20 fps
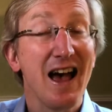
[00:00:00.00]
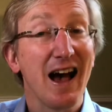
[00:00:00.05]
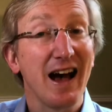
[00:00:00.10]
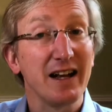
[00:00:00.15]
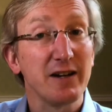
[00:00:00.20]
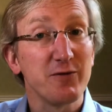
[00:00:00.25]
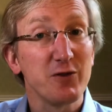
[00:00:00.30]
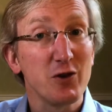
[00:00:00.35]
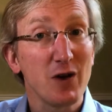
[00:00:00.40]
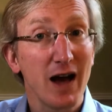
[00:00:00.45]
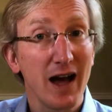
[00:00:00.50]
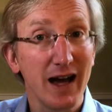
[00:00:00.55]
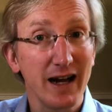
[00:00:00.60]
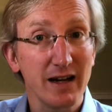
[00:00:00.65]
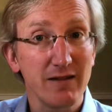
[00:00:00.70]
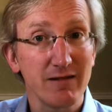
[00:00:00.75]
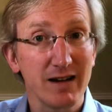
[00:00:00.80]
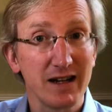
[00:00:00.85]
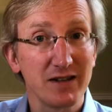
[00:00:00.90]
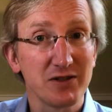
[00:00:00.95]
And if you hang
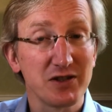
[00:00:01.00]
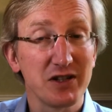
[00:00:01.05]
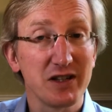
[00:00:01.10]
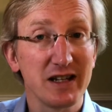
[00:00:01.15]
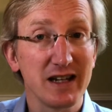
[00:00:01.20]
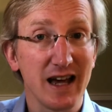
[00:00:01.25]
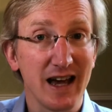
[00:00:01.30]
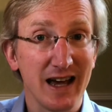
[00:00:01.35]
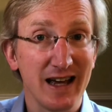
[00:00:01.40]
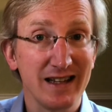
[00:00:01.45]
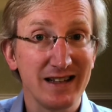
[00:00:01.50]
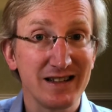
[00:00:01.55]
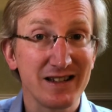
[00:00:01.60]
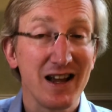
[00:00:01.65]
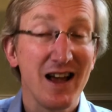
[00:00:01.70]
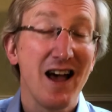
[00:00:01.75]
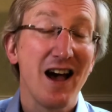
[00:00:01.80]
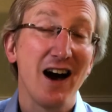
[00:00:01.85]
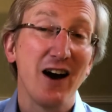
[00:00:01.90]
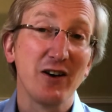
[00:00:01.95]
around to the end,
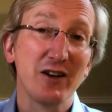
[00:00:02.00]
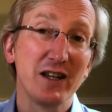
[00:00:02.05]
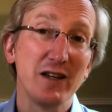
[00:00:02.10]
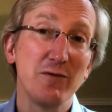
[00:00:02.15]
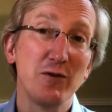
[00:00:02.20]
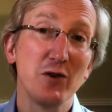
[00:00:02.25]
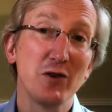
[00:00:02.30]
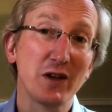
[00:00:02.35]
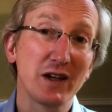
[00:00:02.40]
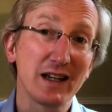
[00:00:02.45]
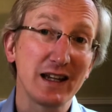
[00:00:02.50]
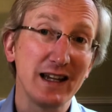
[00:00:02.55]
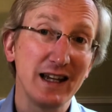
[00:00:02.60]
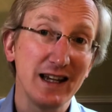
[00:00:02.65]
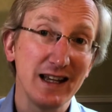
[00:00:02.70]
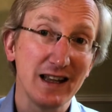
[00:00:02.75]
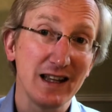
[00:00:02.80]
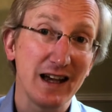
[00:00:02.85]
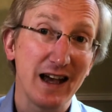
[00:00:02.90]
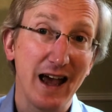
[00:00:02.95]
I'll give you the
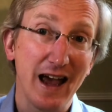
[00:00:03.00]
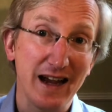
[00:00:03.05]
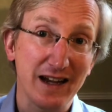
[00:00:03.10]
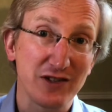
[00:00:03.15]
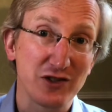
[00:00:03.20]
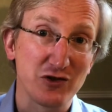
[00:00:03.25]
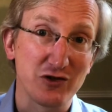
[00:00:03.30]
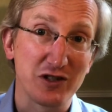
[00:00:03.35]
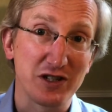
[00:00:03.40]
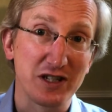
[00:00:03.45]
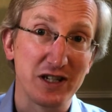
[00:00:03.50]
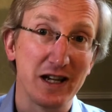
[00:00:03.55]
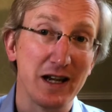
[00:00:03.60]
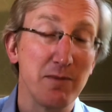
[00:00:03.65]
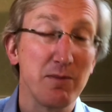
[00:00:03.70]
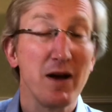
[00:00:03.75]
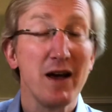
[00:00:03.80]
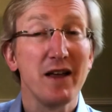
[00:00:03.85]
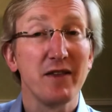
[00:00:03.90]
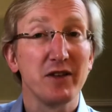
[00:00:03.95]
killer extra
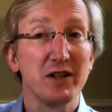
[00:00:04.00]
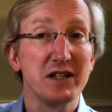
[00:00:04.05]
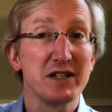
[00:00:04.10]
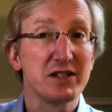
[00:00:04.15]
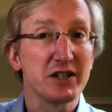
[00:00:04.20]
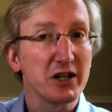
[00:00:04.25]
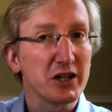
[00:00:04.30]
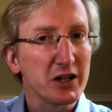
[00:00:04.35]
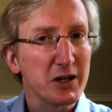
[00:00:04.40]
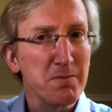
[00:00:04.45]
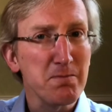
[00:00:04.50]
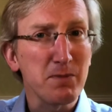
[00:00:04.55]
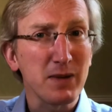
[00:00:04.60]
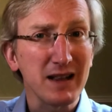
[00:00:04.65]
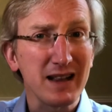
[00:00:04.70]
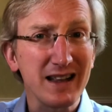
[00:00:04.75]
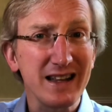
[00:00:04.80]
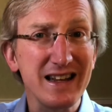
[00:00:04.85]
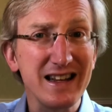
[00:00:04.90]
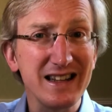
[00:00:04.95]
tip that is going to
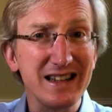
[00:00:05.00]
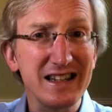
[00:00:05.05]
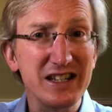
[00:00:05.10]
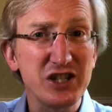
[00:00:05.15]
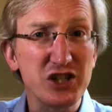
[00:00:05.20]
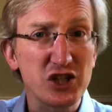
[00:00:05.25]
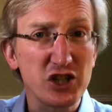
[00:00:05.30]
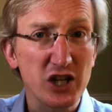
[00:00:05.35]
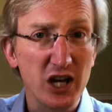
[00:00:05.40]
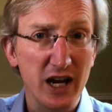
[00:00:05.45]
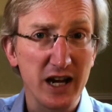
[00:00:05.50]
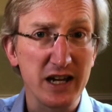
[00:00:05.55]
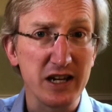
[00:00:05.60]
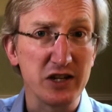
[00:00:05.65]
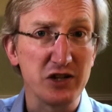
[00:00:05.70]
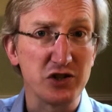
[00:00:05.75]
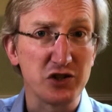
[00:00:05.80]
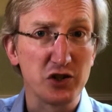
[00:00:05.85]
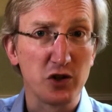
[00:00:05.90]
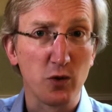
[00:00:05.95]
completely
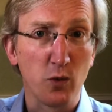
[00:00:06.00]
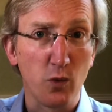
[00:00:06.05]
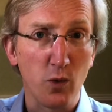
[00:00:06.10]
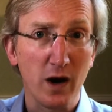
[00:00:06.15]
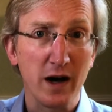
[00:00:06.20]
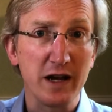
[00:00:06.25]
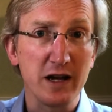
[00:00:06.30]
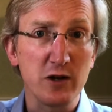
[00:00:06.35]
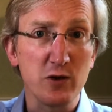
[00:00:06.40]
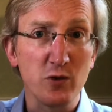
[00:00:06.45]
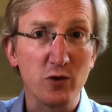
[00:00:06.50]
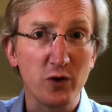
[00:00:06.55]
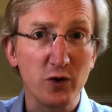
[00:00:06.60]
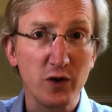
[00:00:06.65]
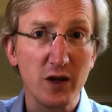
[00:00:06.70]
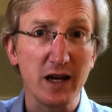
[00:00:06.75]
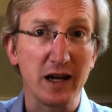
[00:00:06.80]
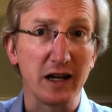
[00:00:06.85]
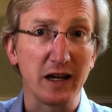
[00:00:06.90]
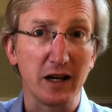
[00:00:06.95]
change the way you
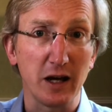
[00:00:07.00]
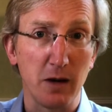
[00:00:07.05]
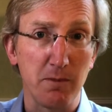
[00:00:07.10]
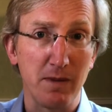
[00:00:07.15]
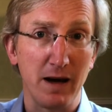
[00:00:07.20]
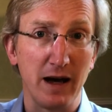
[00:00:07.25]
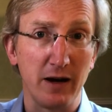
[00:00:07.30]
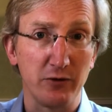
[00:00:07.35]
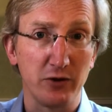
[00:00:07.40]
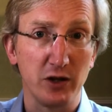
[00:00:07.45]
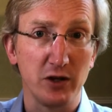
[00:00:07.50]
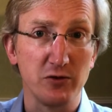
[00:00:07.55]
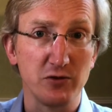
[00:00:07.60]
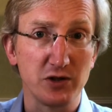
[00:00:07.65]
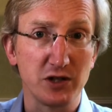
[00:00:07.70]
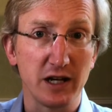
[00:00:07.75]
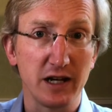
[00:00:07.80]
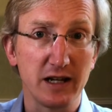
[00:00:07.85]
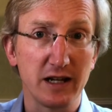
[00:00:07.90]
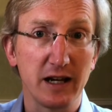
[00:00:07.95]
think about note
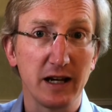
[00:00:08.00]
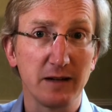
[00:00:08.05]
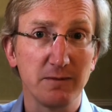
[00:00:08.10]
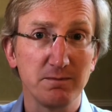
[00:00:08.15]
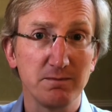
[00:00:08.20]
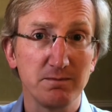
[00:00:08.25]
taking.